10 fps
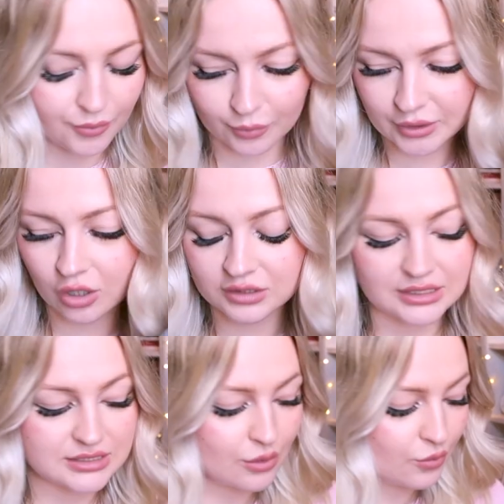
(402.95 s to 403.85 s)
But we got
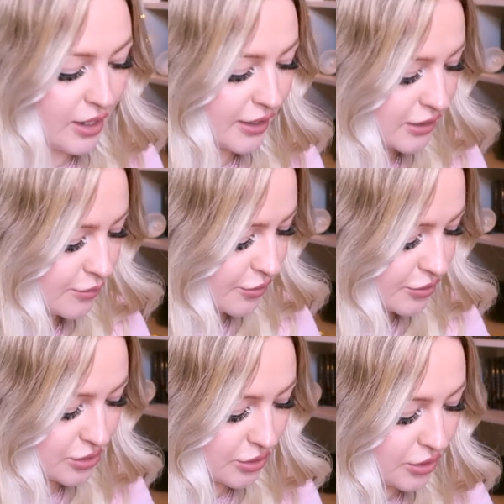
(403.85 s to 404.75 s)
this at work in the
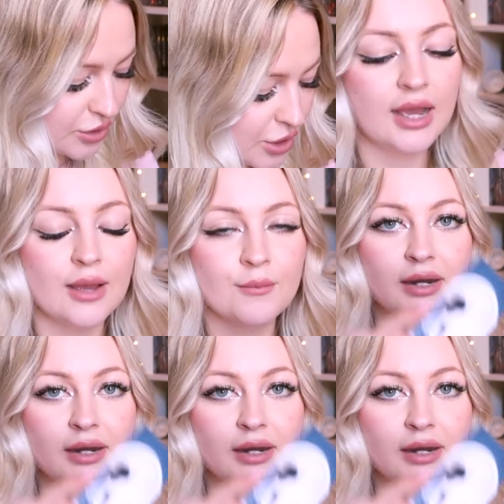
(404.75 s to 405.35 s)
bookstore. But